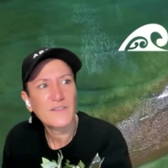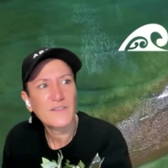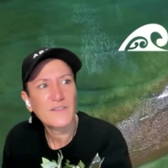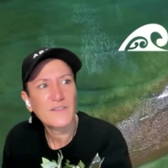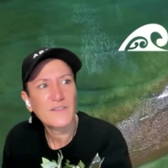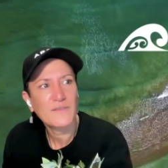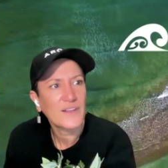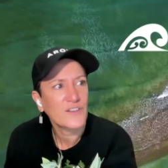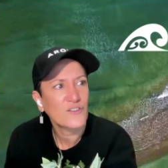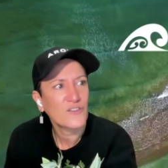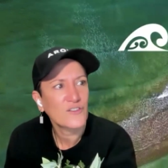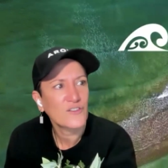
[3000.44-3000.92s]

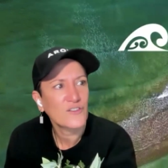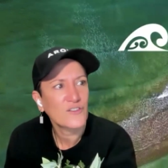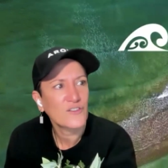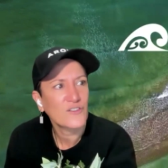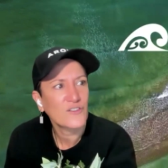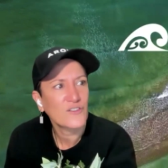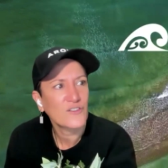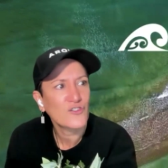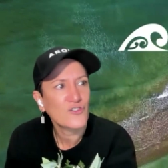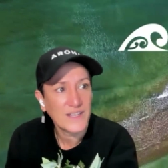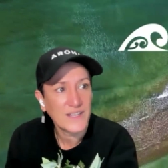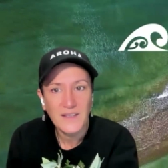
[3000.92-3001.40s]
ratified
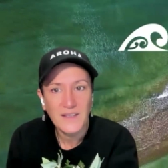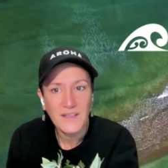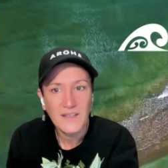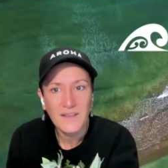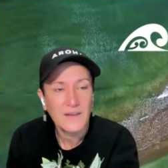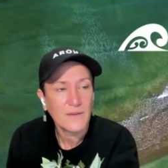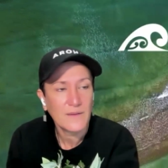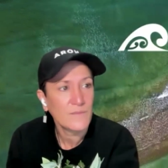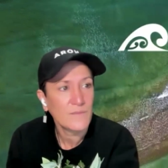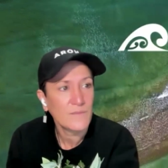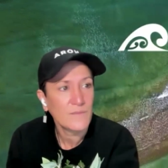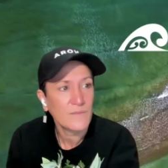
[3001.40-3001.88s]
the
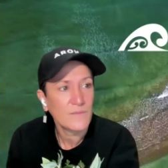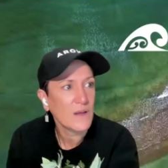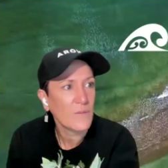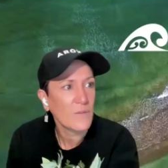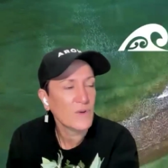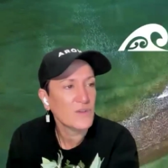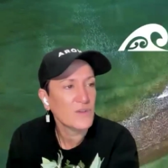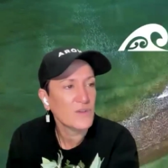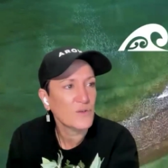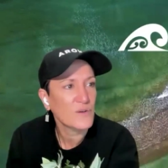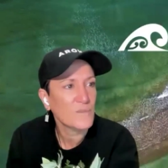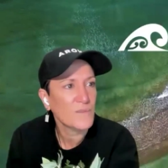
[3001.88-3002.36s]
treaty?
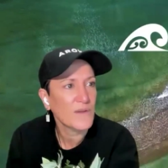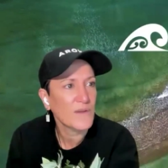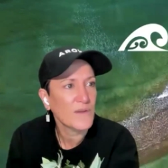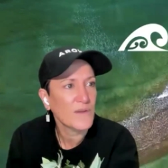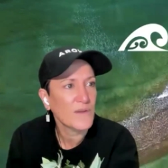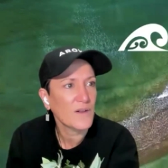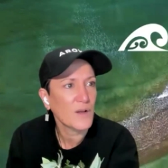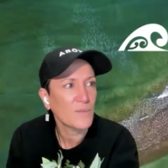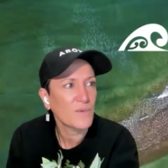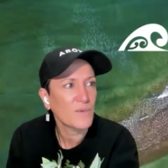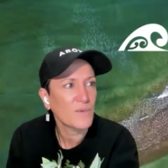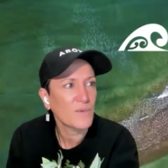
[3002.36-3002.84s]
We're
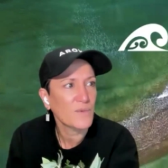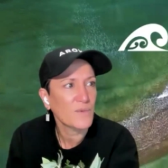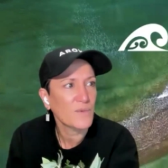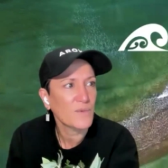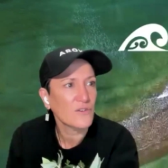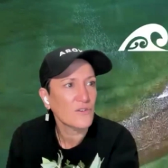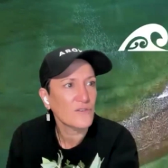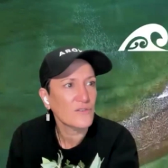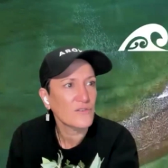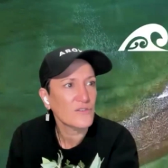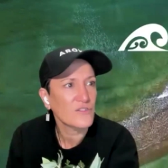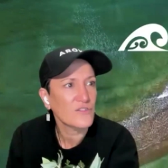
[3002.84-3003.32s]
talking about the
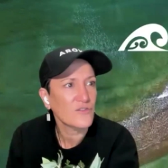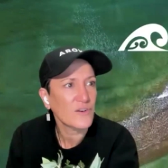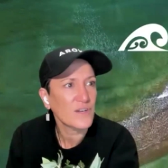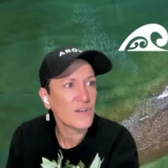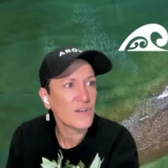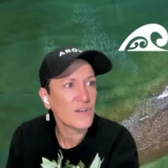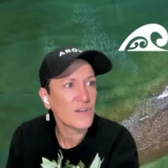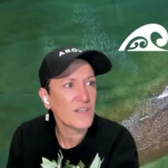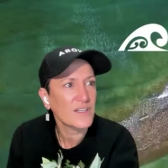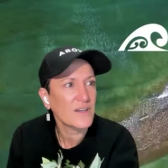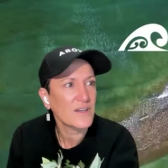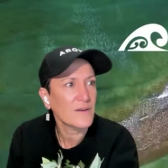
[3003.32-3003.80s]
Global
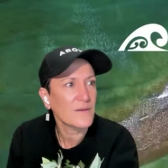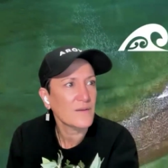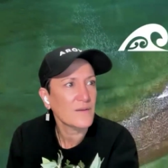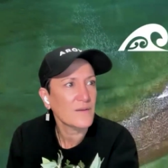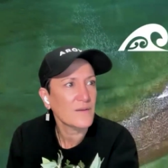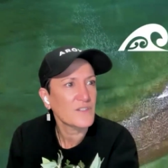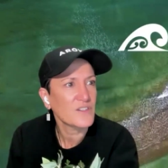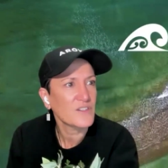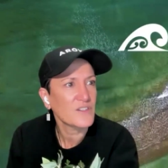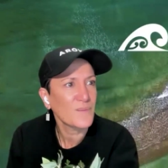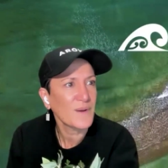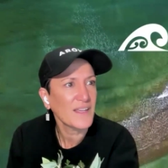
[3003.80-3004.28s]
Oceans
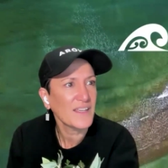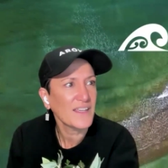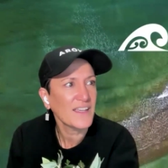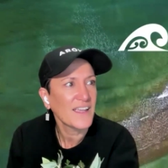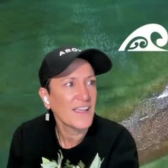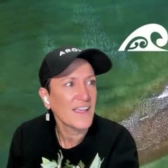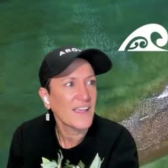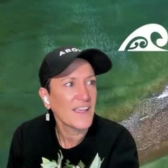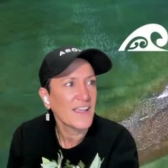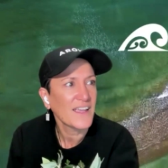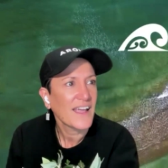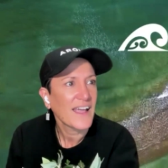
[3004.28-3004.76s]
Treaty, I'm
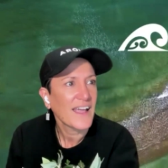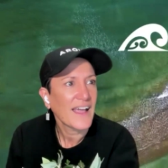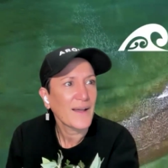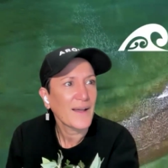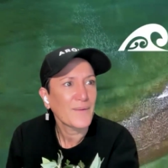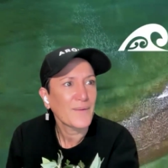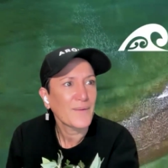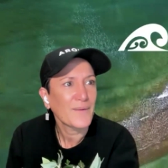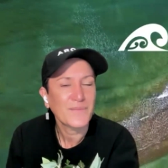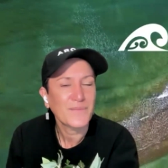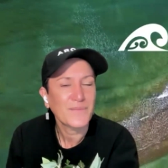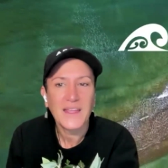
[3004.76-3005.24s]
assuming.
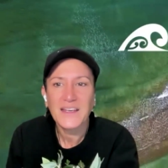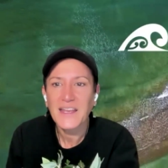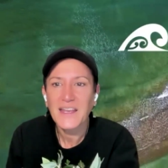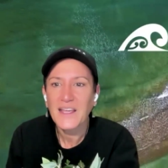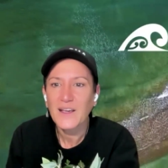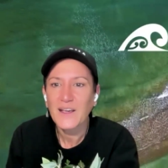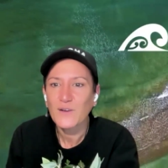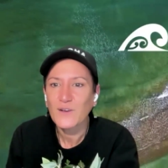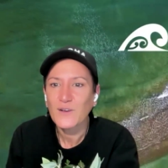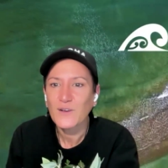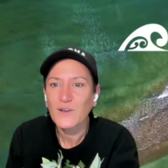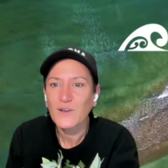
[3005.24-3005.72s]

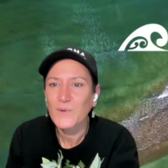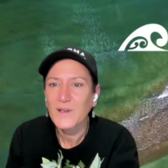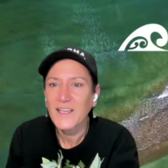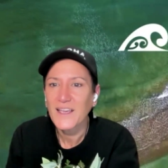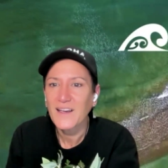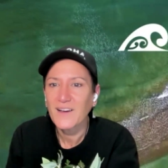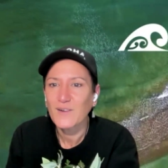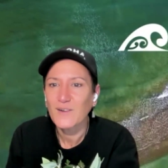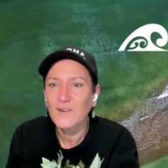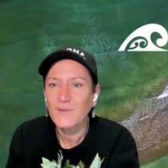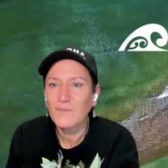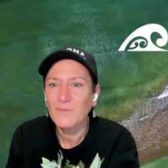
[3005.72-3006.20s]
And how
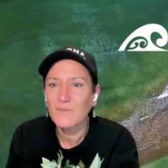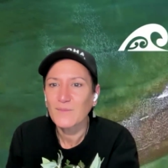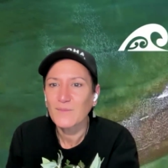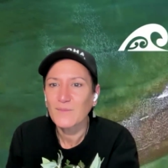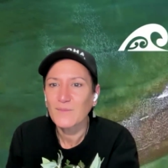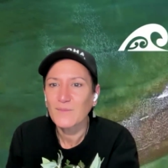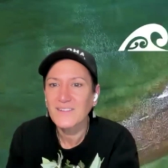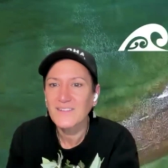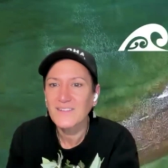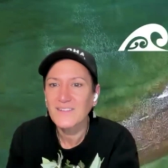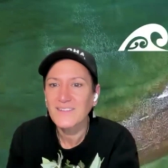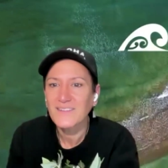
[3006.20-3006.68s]
can we
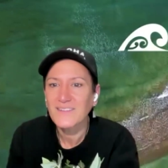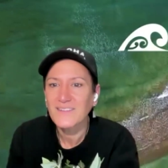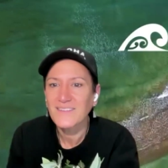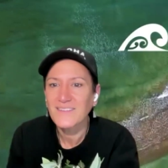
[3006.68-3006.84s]
help?